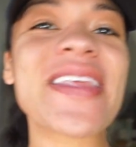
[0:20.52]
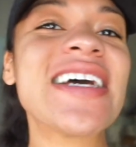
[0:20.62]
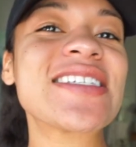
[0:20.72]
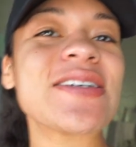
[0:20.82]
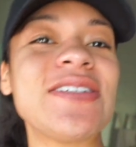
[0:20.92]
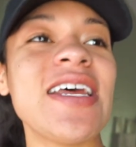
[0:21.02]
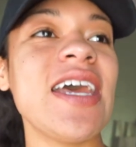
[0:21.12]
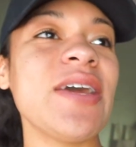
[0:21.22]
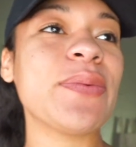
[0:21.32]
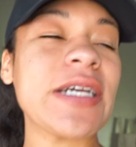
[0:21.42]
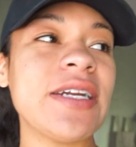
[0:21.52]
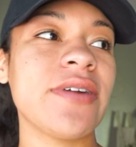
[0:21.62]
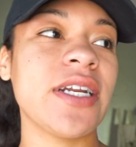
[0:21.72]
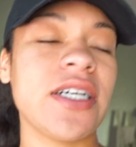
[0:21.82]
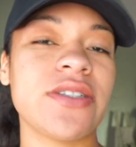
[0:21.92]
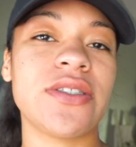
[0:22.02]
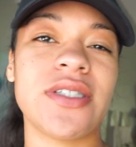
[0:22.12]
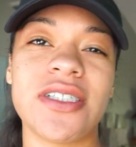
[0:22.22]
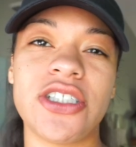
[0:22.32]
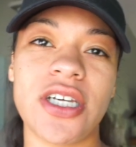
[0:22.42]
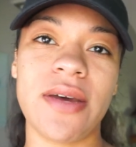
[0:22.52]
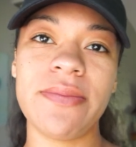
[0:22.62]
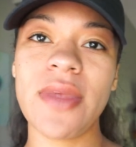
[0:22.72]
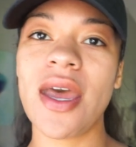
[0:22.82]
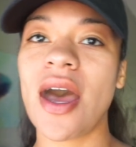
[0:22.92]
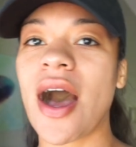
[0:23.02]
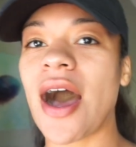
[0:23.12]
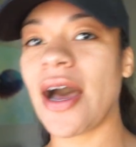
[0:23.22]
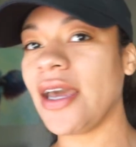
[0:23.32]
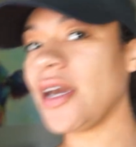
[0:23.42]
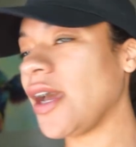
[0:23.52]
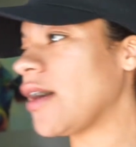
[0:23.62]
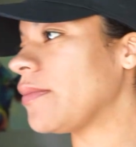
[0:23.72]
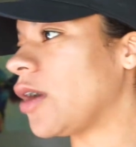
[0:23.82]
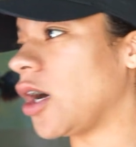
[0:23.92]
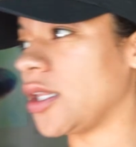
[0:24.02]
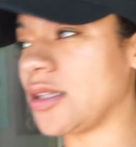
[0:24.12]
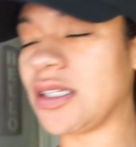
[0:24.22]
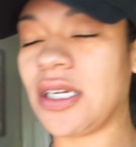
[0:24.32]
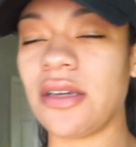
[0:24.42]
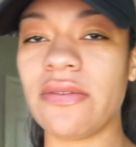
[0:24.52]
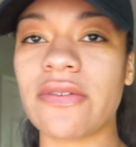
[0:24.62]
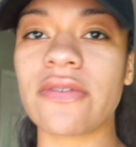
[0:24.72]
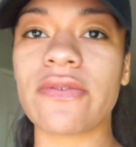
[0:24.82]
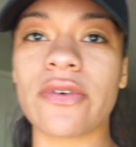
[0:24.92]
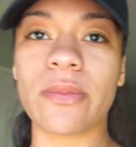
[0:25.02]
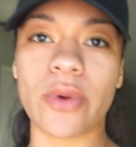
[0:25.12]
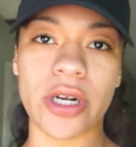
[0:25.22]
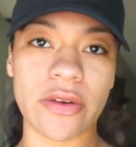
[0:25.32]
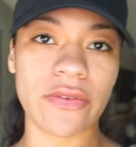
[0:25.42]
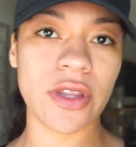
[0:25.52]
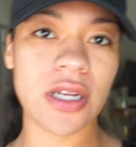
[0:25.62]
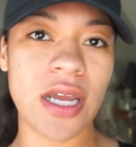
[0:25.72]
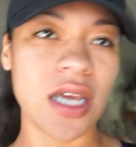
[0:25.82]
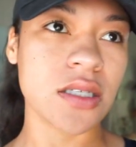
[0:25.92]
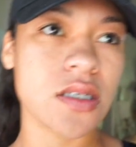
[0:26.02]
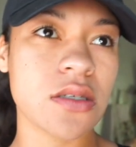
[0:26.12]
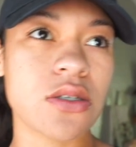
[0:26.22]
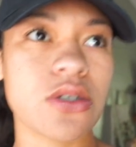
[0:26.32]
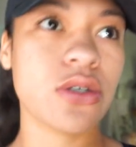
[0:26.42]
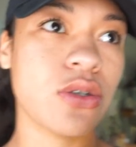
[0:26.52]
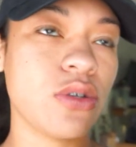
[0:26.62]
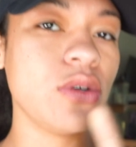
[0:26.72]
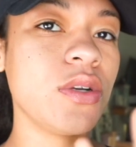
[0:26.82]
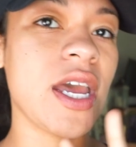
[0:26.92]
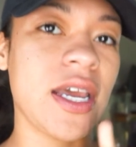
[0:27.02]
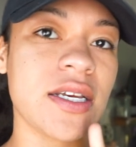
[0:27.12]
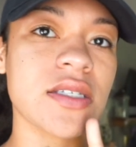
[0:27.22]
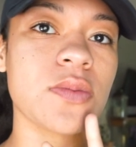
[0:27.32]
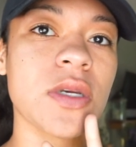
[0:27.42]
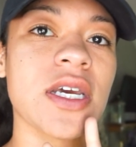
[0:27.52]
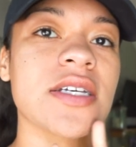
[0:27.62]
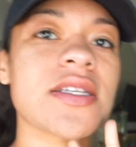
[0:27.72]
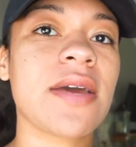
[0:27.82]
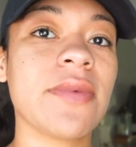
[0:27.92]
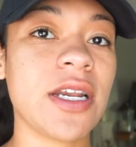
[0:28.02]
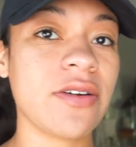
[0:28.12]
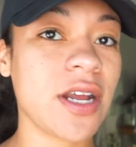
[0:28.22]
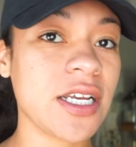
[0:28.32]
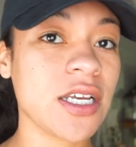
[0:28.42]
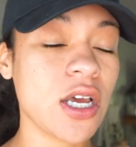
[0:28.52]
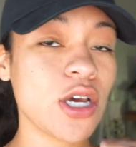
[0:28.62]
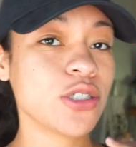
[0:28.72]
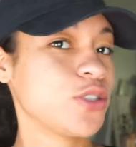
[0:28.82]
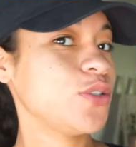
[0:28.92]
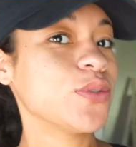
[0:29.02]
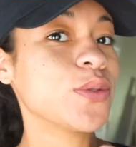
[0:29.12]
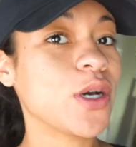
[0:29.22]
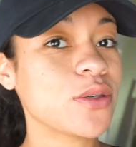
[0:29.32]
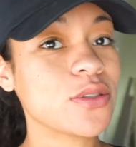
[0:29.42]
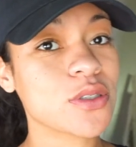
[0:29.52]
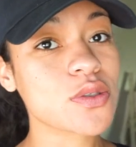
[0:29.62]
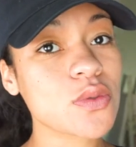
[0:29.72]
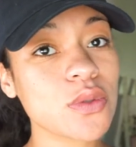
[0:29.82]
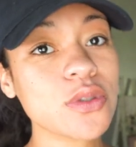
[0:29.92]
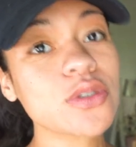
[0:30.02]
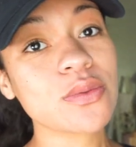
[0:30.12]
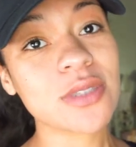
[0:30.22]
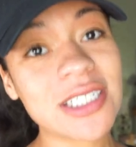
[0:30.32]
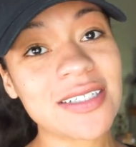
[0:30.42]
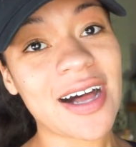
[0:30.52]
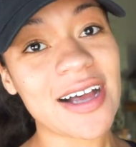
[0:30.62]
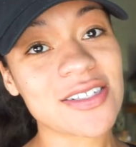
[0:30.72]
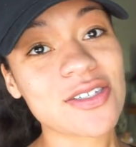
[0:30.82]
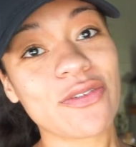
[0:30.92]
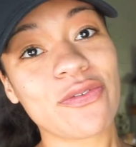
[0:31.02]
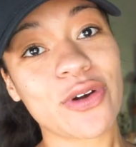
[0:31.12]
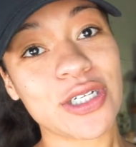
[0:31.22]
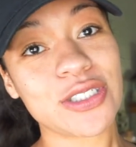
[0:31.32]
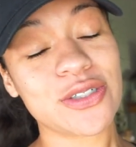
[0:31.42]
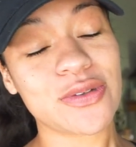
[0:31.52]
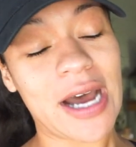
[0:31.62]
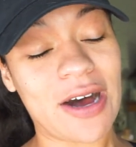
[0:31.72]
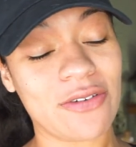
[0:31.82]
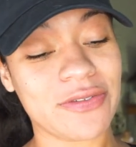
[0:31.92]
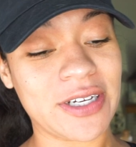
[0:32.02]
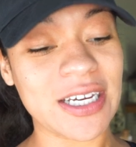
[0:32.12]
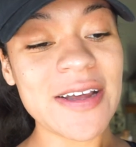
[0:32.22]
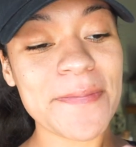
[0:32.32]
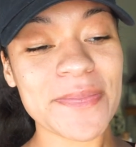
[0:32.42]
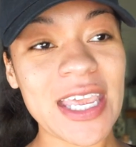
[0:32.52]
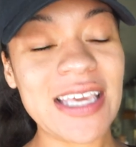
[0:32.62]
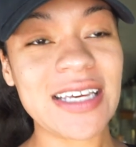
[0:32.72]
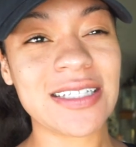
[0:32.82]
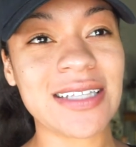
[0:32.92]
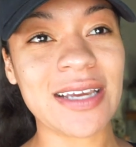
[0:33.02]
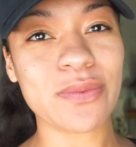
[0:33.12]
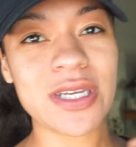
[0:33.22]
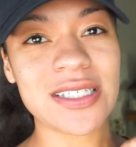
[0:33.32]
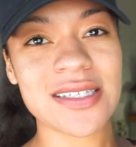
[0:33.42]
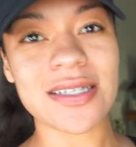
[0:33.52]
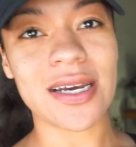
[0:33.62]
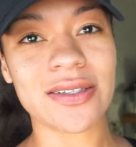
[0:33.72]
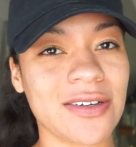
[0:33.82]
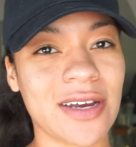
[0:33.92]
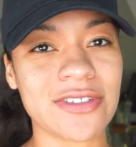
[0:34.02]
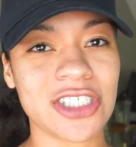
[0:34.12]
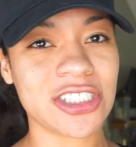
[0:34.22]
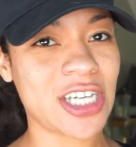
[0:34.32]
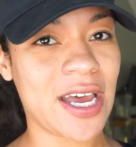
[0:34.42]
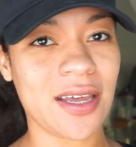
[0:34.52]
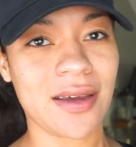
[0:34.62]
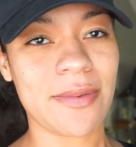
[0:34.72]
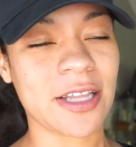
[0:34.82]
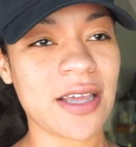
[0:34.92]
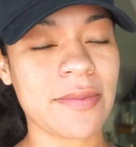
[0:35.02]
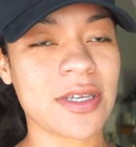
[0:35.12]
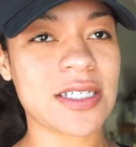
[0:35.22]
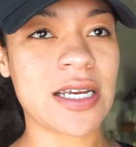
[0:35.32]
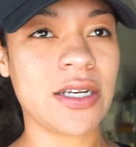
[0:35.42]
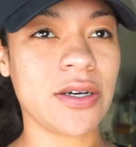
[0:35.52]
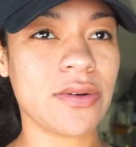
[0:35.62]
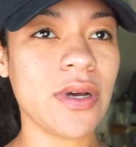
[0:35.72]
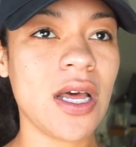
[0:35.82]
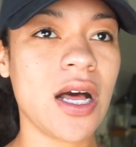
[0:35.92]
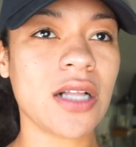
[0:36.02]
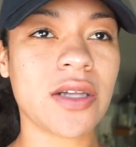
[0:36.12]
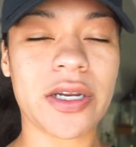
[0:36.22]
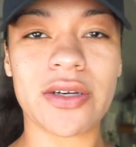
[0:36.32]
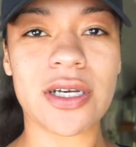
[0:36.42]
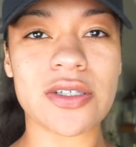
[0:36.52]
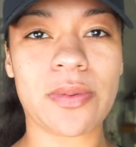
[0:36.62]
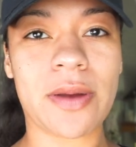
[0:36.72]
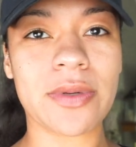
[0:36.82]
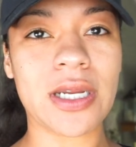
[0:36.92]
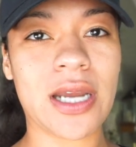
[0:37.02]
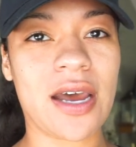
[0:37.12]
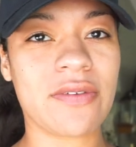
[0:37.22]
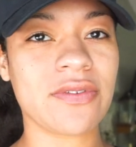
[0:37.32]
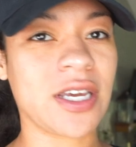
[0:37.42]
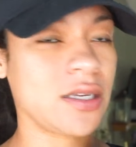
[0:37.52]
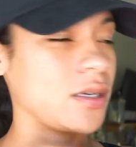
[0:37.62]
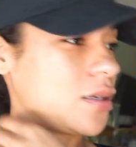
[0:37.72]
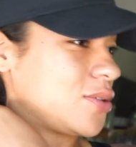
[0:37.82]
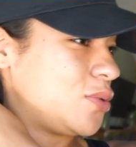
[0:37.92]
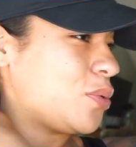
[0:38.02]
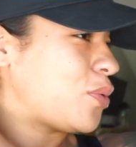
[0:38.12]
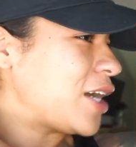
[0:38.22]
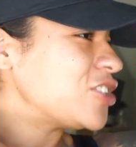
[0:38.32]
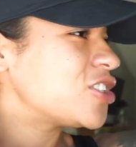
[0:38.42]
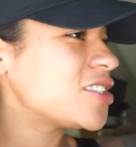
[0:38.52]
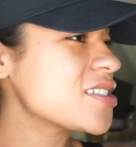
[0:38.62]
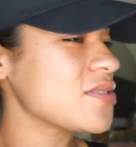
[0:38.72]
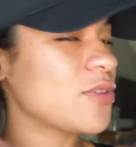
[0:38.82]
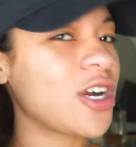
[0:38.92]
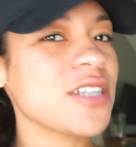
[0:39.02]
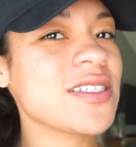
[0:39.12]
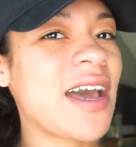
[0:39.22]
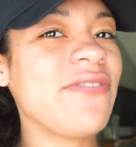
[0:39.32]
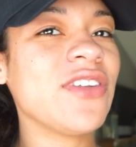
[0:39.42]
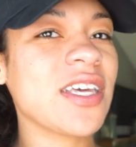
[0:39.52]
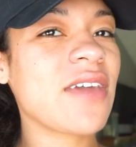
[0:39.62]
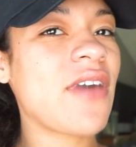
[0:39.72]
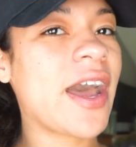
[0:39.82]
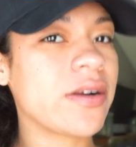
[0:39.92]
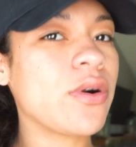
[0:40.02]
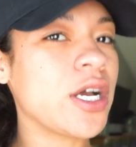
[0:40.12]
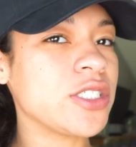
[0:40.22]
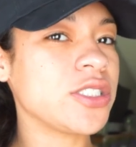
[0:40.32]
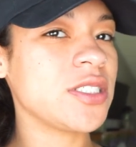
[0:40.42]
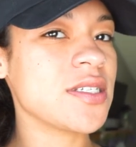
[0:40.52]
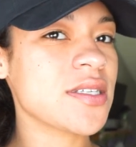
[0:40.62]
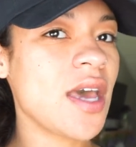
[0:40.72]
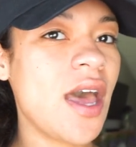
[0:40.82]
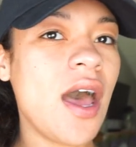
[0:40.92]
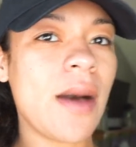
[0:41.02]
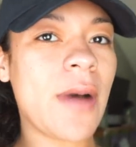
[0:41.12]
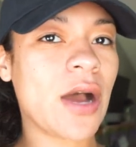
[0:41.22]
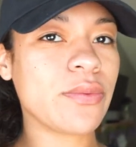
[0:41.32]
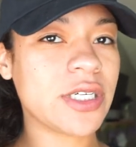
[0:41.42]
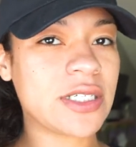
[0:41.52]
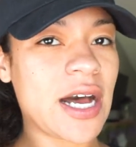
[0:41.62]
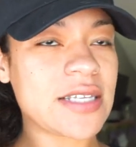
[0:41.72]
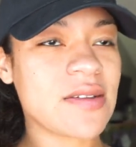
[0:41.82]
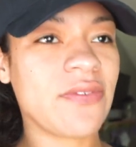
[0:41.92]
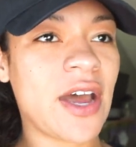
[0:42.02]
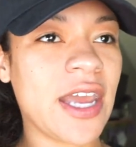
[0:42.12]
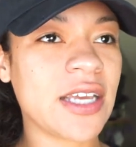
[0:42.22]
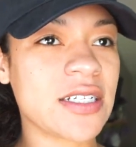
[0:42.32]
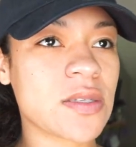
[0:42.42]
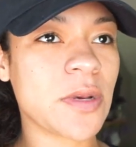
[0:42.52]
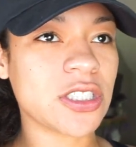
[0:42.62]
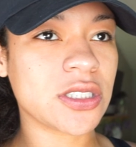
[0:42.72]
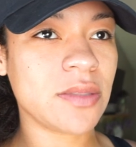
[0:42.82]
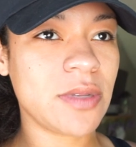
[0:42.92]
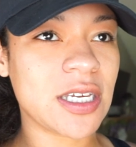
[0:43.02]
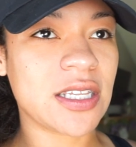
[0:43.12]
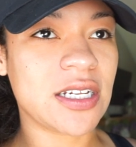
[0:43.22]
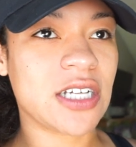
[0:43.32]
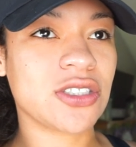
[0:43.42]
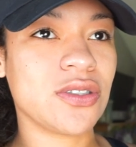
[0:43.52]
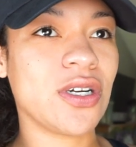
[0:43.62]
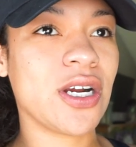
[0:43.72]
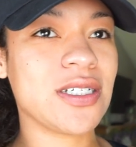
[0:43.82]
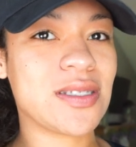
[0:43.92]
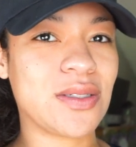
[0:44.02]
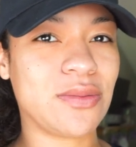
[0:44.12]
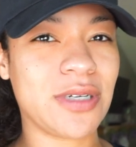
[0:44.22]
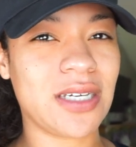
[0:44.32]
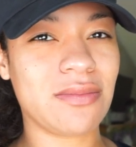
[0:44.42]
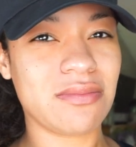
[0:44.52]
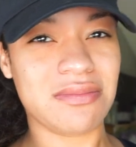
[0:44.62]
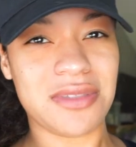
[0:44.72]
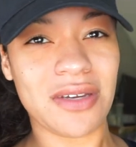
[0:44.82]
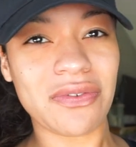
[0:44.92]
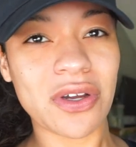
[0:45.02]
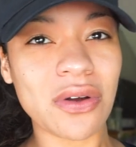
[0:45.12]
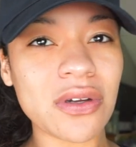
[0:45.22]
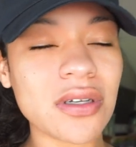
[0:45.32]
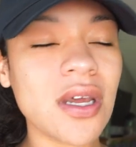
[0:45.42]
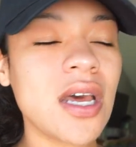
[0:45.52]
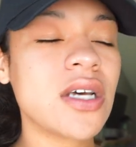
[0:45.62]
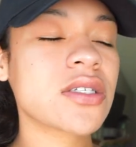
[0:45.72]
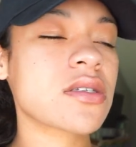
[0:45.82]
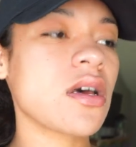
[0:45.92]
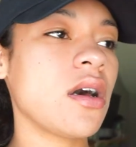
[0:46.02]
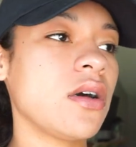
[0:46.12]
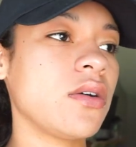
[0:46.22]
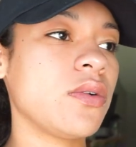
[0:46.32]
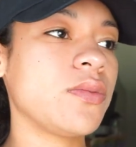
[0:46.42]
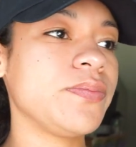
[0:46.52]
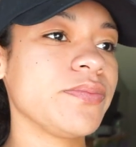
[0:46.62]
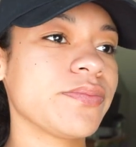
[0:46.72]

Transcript: So today we're getting ready to go to the gym. I am on leave from work for the next 2 days because I'm getting ready to go to school to reclass to 42 alpha. And like we can sit down later and have a chit chat about that because I know a lot of you guys are probably going to have like questions in regards to that. I feel like I've had questions about reclassifying, and especially being in the National Guard, it's a little bit difficult. So